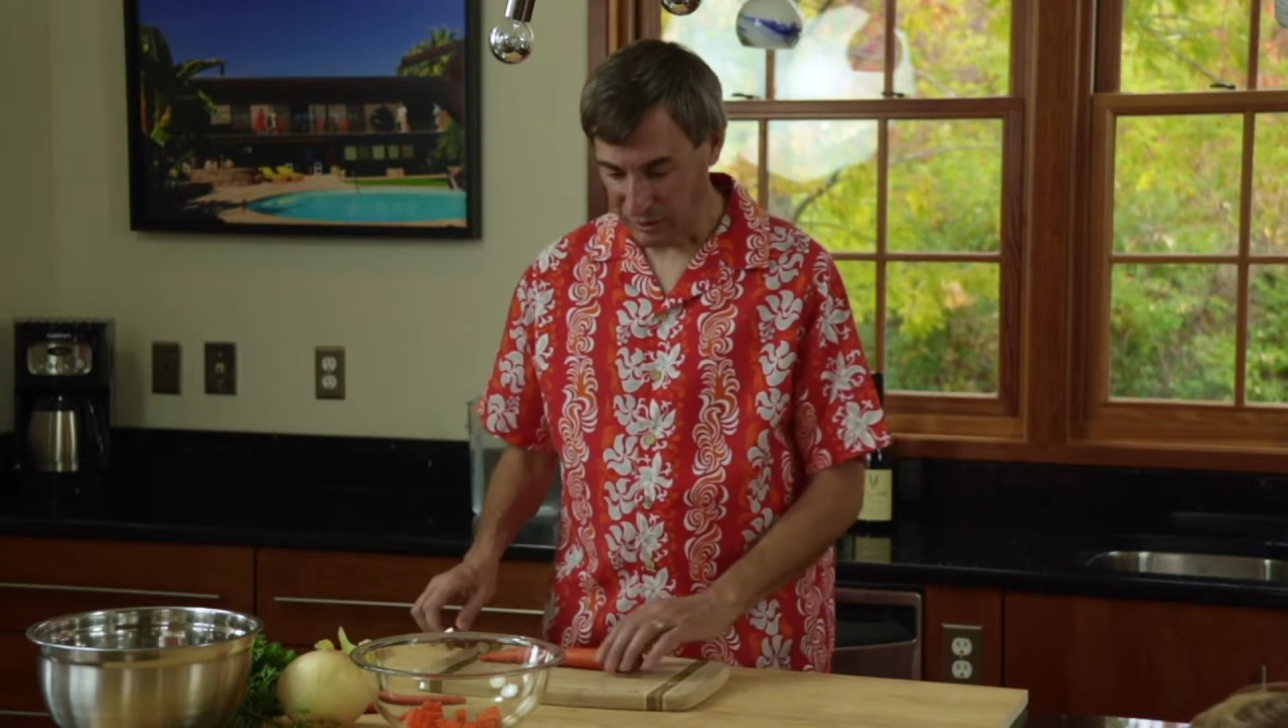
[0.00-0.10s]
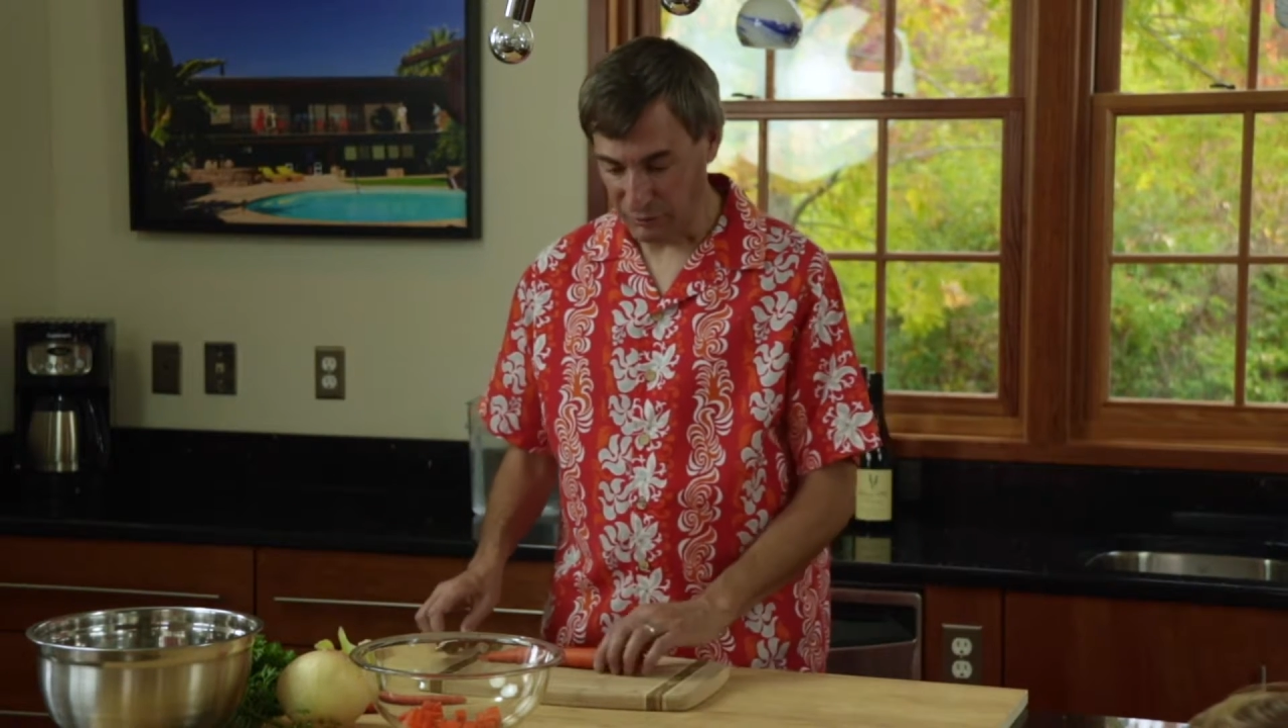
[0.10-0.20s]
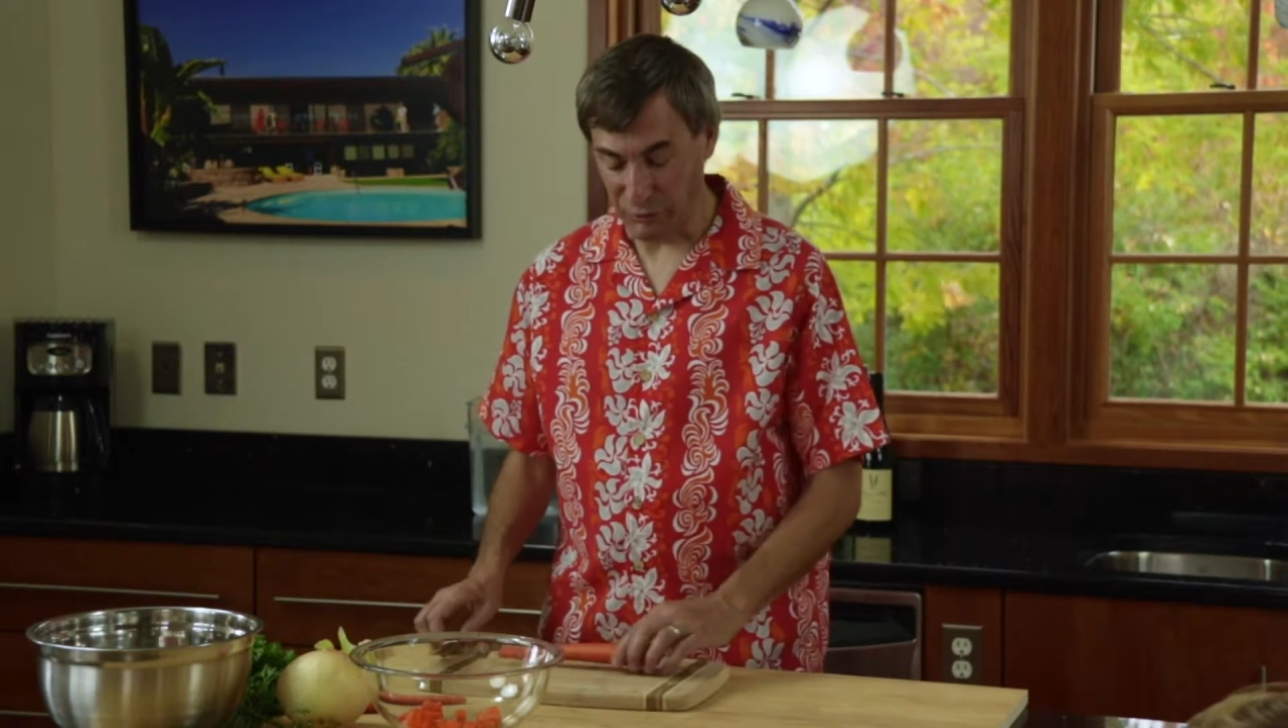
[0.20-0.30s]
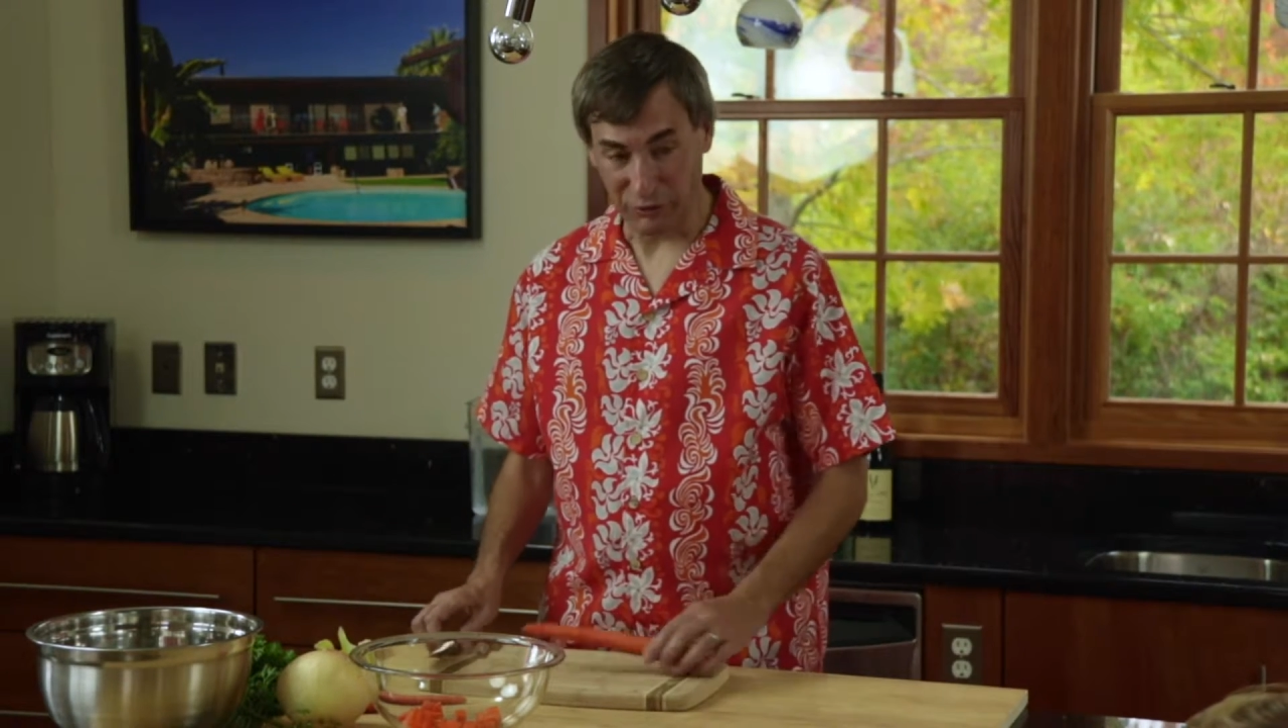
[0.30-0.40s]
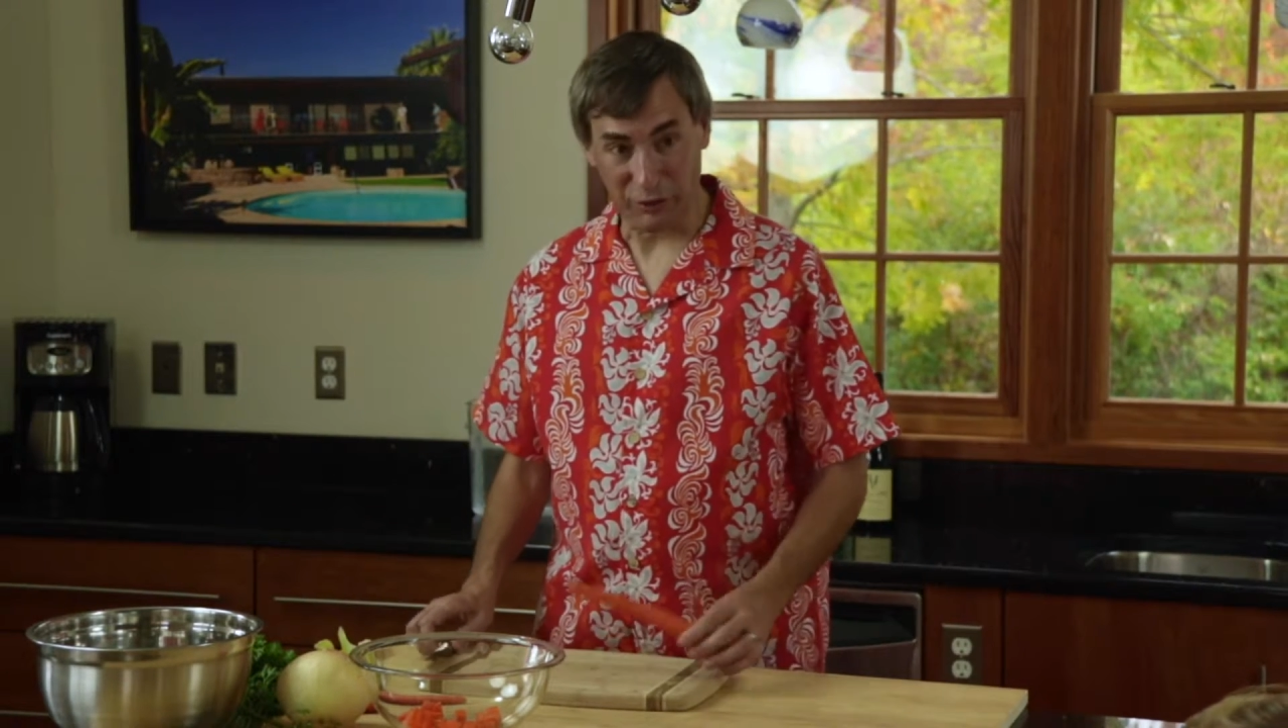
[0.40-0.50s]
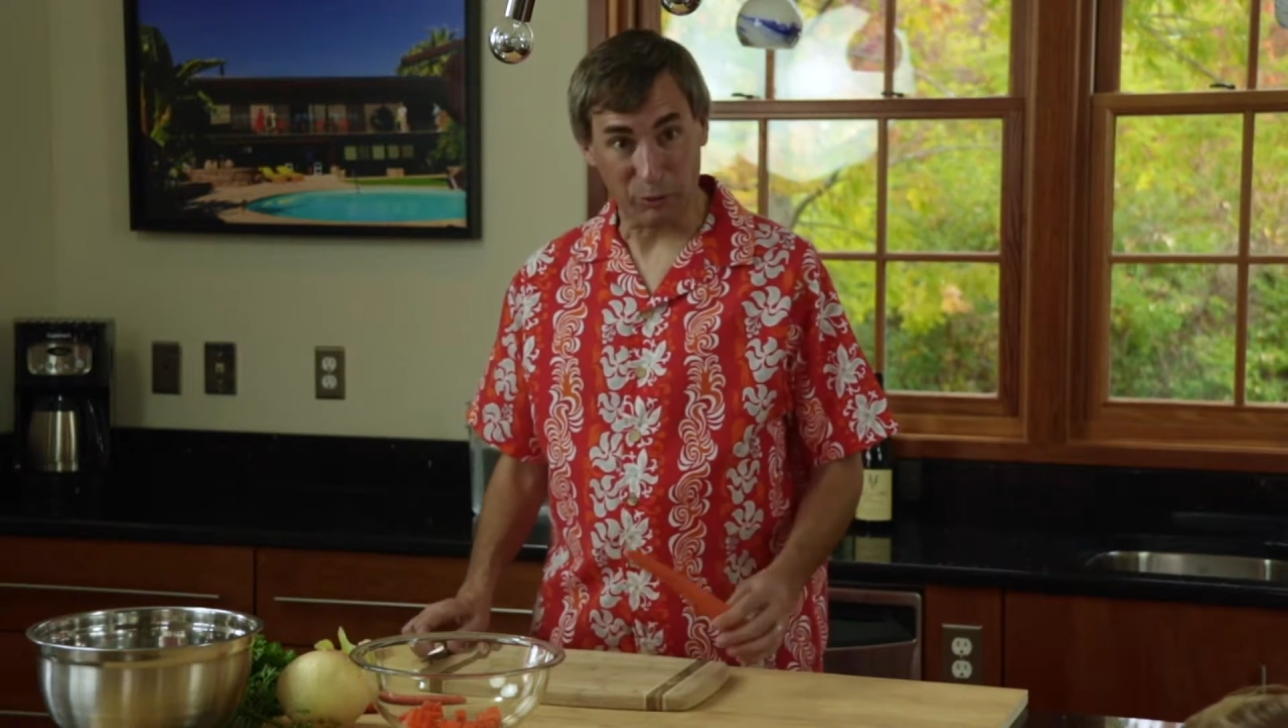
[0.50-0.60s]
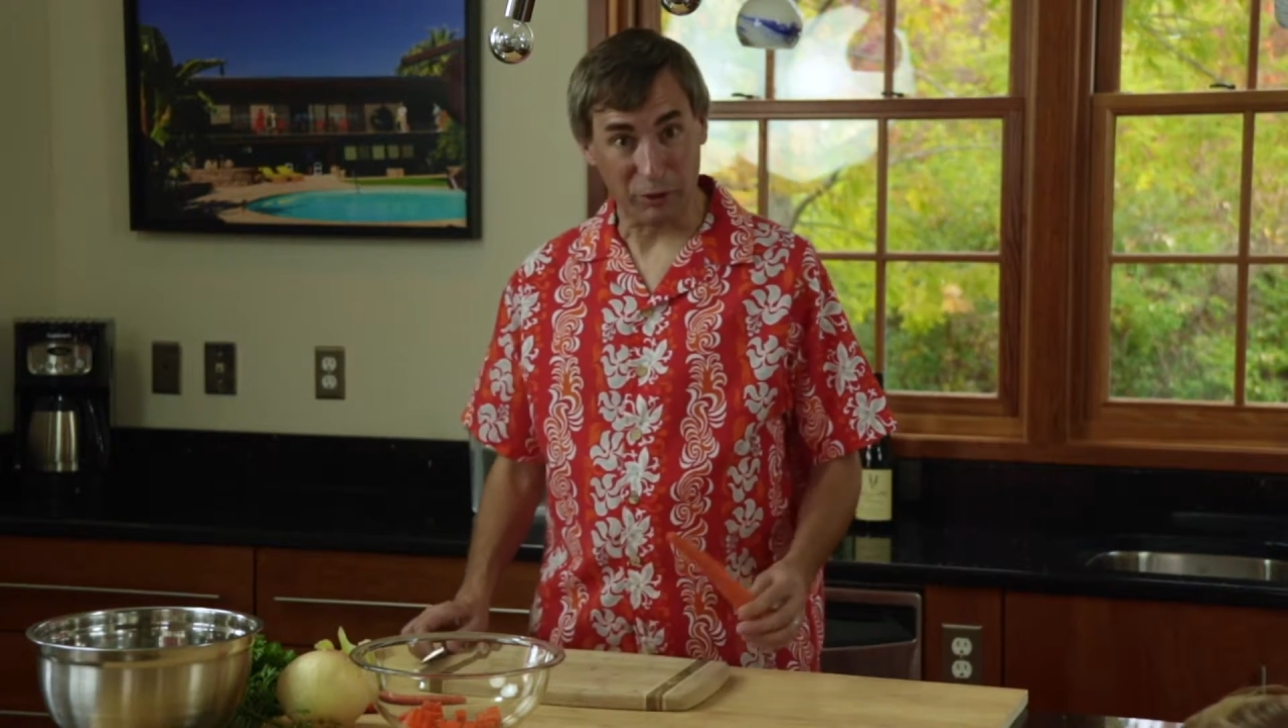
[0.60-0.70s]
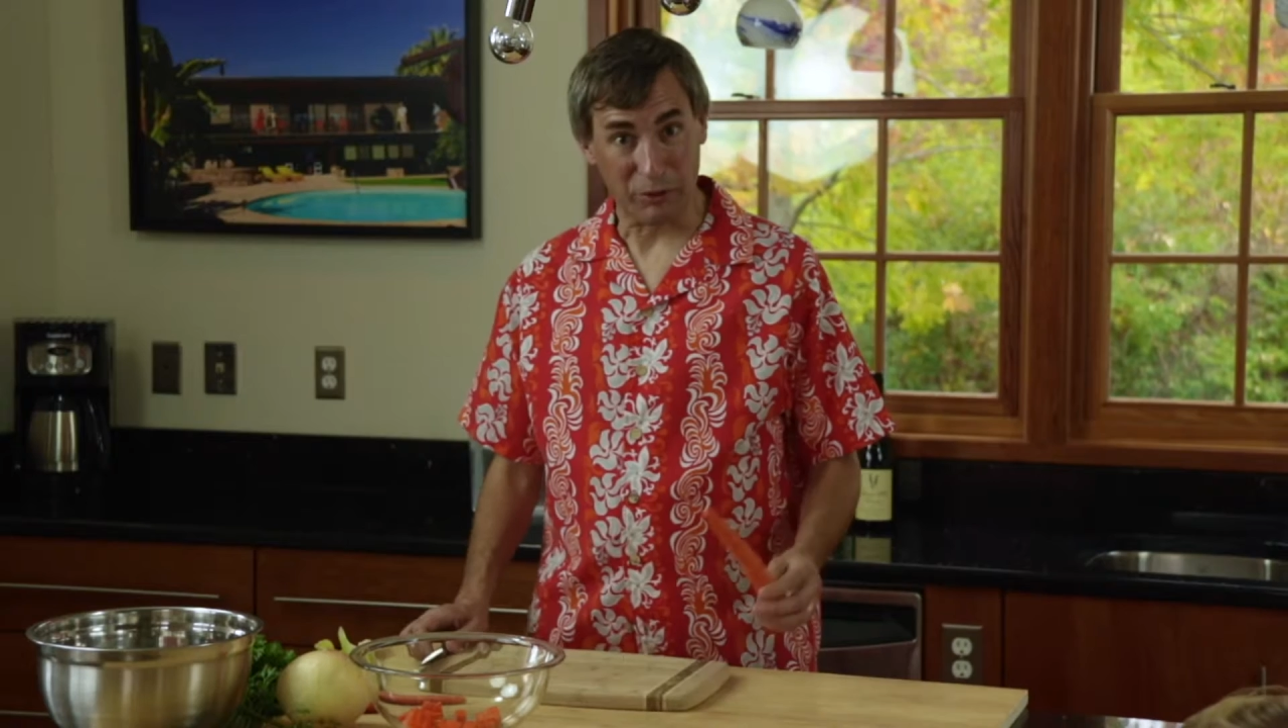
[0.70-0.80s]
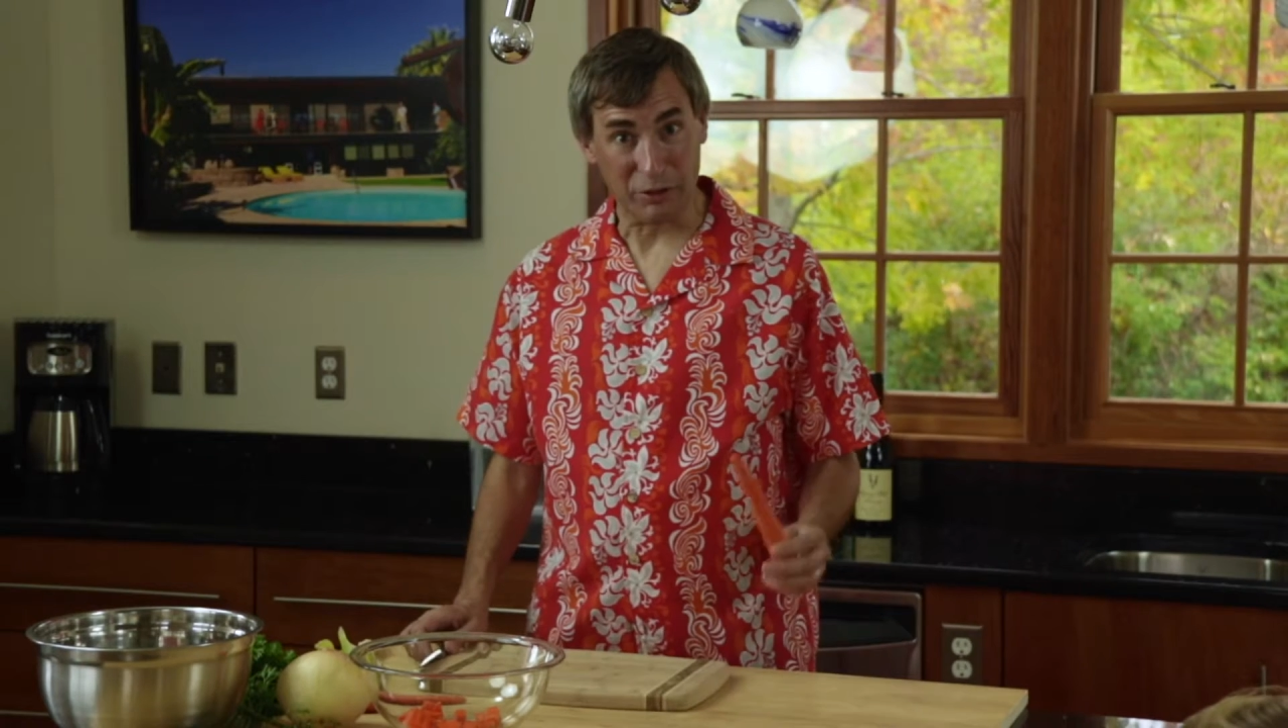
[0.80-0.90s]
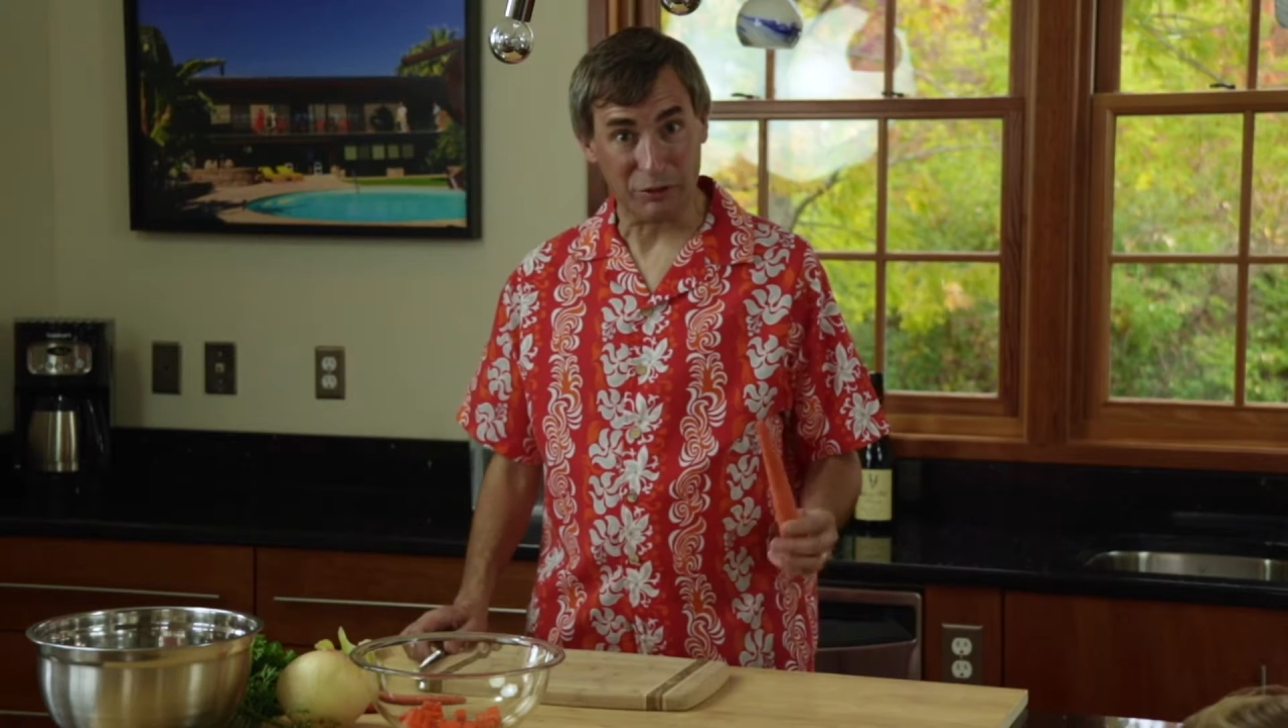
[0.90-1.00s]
The first thing we're going